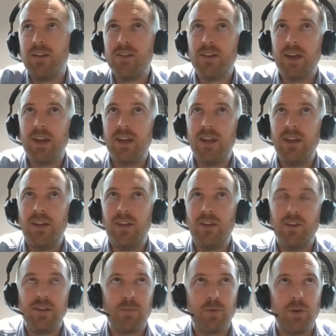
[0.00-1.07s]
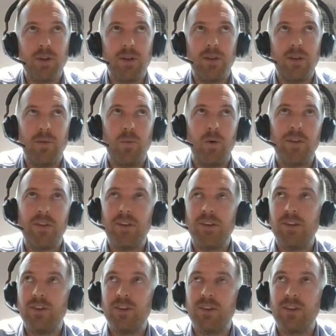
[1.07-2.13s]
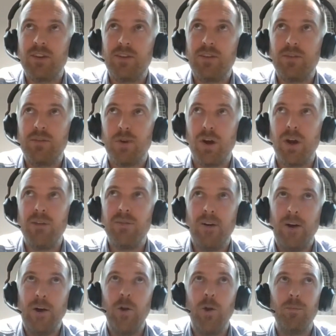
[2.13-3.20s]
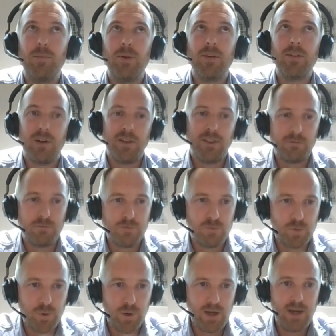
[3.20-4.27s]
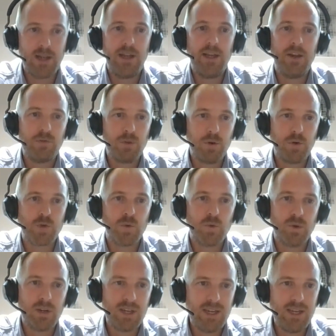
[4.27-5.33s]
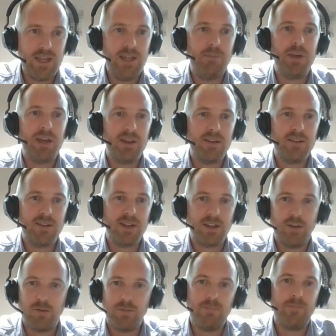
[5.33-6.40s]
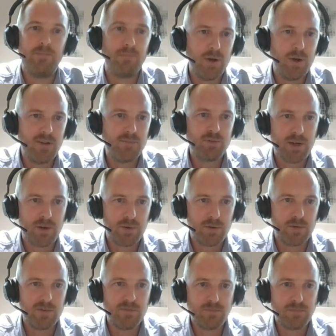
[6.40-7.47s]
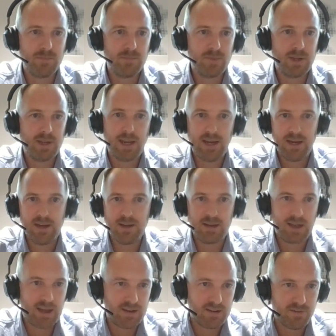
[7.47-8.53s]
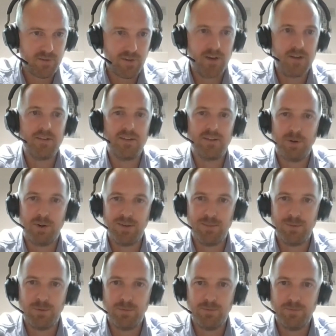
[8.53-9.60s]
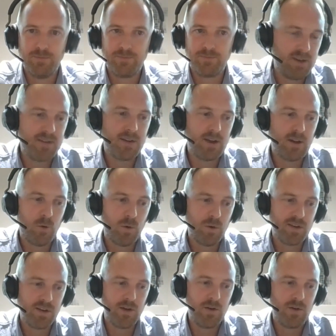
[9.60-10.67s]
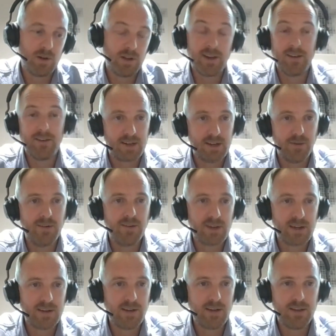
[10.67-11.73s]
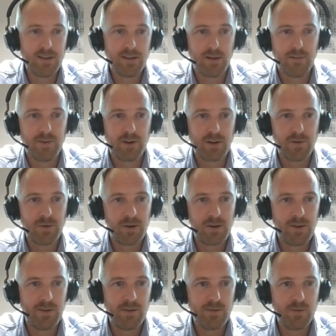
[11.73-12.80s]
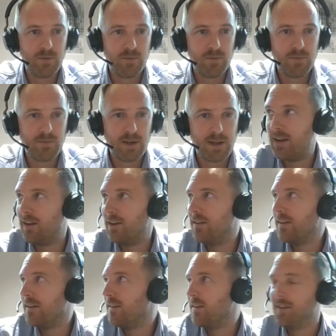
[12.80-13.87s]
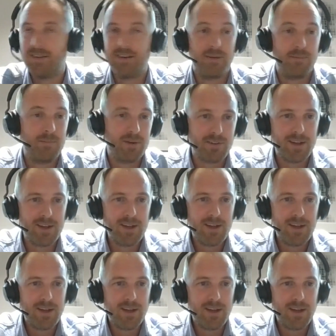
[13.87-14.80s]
I'd say you're wanting to just drive home sort of like the really crucial key bits that you're most proud of as fast as possible. There's a sales technique that I find quite useful, and this is like,